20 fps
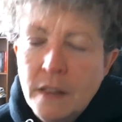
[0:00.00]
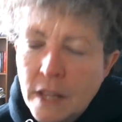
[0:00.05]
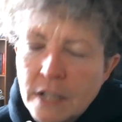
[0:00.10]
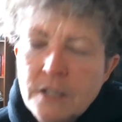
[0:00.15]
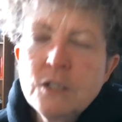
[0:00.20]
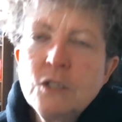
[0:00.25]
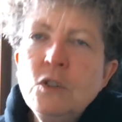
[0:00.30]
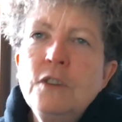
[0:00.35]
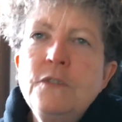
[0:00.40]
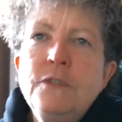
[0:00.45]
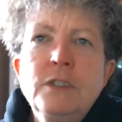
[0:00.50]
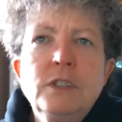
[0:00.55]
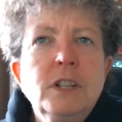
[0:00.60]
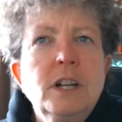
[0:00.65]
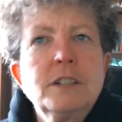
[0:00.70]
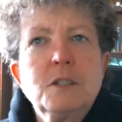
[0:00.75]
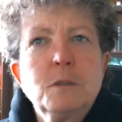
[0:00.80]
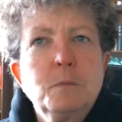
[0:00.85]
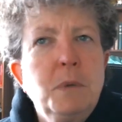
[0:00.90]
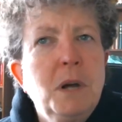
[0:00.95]
That's an awful
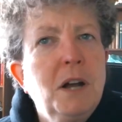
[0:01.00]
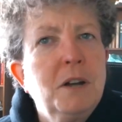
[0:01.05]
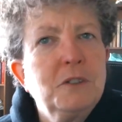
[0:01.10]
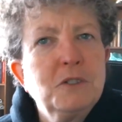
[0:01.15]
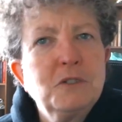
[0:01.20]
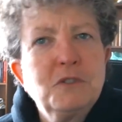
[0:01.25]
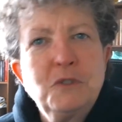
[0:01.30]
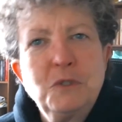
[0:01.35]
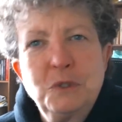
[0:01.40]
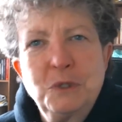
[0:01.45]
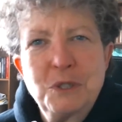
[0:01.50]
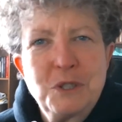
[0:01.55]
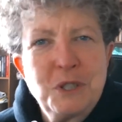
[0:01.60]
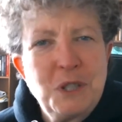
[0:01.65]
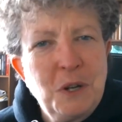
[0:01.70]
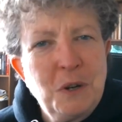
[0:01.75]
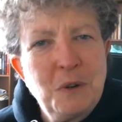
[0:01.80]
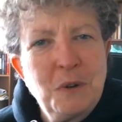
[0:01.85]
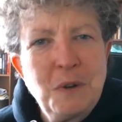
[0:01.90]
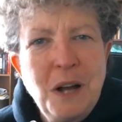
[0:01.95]
lot to ponder for,
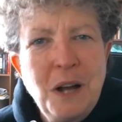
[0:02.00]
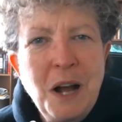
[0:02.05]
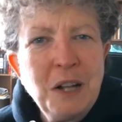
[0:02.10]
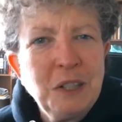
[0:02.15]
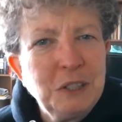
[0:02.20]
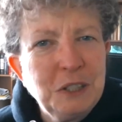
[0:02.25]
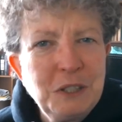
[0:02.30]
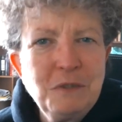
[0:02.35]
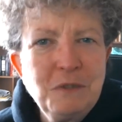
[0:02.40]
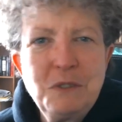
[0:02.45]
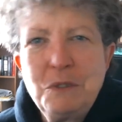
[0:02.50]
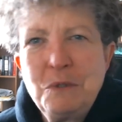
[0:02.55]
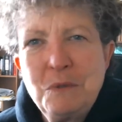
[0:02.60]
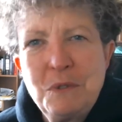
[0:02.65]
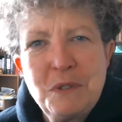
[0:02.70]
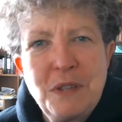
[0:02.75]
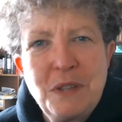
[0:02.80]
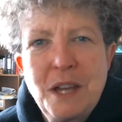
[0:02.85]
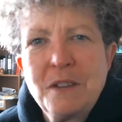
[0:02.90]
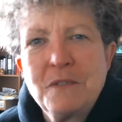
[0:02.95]
so I'll leave you
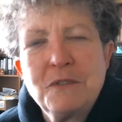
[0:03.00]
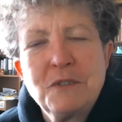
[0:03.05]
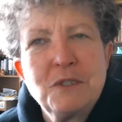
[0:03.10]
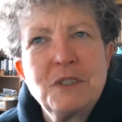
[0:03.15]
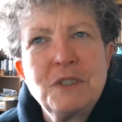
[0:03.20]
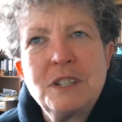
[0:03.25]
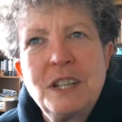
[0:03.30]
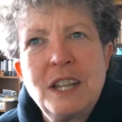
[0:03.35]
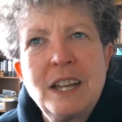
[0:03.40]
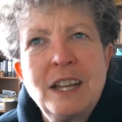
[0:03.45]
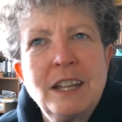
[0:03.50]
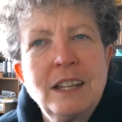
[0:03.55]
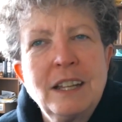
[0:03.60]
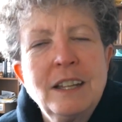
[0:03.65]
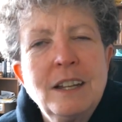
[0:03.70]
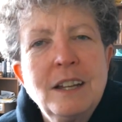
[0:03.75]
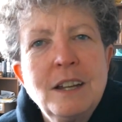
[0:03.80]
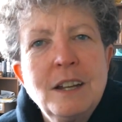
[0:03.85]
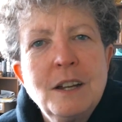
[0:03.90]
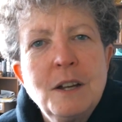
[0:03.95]
with that for the day.
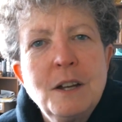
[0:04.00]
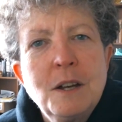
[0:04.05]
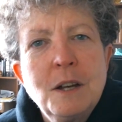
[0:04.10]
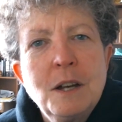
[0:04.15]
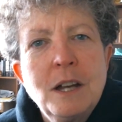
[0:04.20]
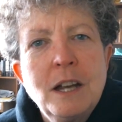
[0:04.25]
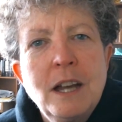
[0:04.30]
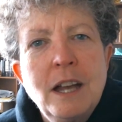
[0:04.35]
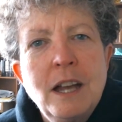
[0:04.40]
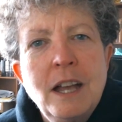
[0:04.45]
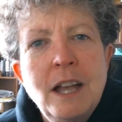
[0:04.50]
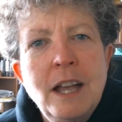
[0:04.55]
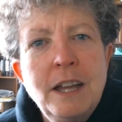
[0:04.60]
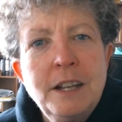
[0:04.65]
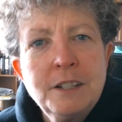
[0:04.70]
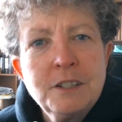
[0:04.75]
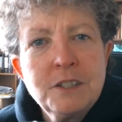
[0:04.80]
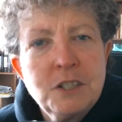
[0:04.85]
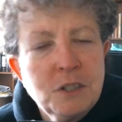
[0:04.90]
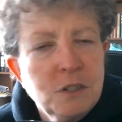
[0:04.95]

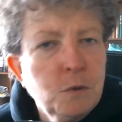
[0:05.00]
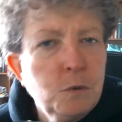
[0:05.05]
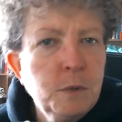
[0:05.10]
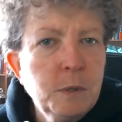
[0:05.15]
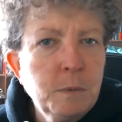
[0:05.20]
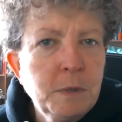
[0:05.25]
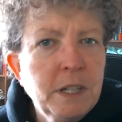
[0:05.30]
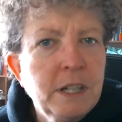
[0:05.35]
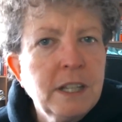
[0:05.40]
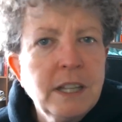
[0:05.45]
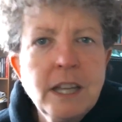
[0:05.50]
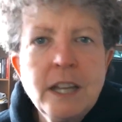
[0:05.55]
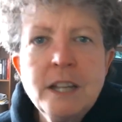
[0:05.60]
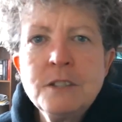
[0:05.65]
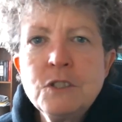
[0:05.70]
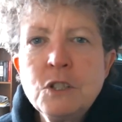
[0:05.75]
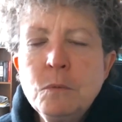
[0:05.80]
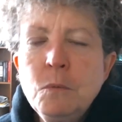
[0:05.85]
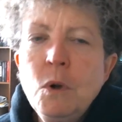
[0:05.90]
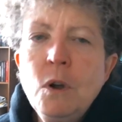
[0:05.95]
And until we meet
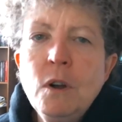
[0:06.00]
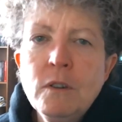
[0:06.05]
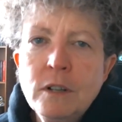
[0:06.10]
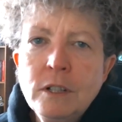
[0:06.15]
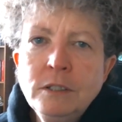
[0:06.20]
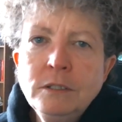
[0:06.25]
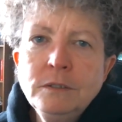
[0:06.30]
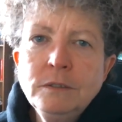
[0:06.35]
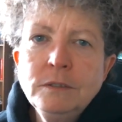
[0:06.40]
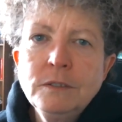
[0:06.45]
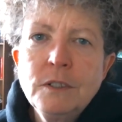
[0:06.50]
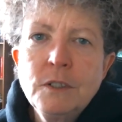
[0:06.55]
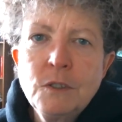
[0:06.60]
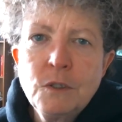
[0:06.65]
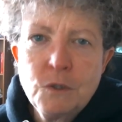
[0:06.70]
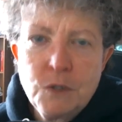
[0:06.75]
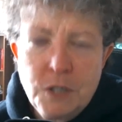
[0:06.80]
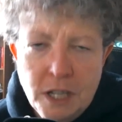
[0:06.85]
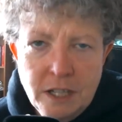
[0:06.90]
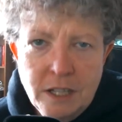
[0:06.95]
again tomorrow,
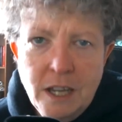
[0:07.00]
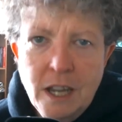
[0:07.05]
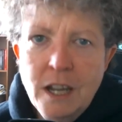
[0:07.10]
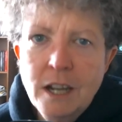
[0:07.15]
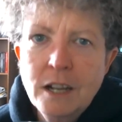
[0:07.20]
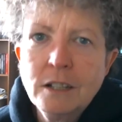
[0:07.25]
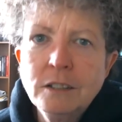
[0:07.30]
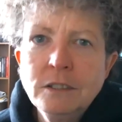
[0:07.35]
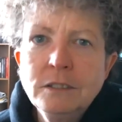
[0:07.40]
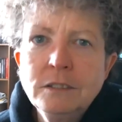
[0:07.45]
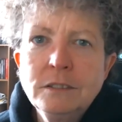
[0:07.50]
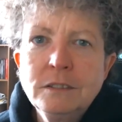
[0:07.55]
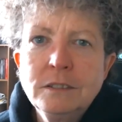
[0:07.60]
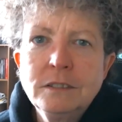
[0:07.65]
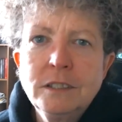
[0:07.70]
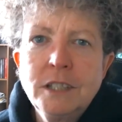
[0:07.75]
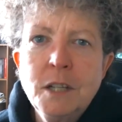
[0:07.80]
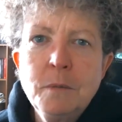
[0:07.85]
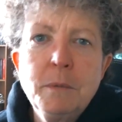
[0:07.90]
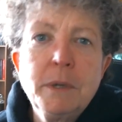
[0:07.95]
you take care,
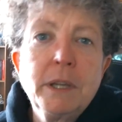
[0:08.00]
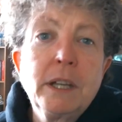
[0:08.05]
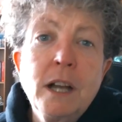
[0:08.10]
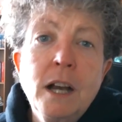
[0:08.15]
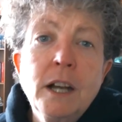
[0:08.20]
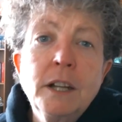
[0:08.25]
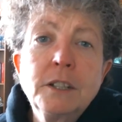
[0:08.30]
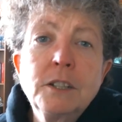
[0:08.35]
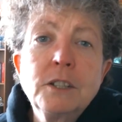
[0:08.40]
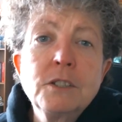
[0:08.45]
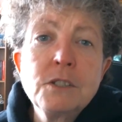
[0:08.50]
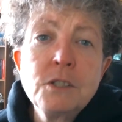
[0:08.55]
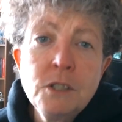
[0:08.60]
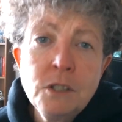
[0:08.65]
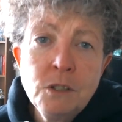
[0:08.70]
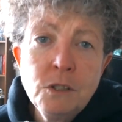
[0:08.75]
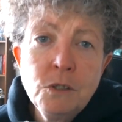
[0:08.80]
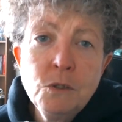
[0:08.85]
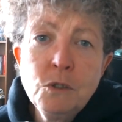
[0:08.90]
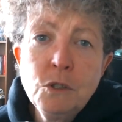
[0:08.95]
and may God
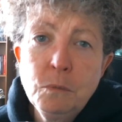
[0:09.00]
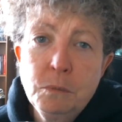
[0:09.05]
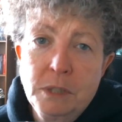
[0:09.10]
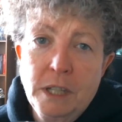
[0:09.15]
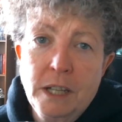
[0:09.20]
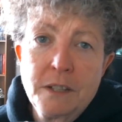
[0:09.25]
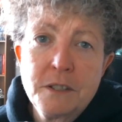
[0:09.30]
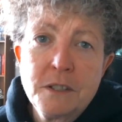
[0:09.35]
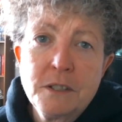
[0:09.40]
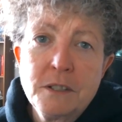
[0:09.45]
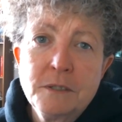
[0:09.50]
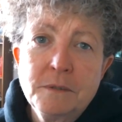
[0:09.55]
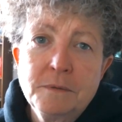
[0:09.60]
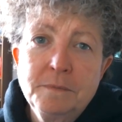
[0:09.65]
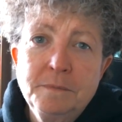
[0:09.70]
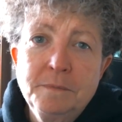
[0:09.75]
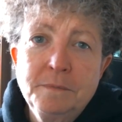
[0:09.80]
continue to bless.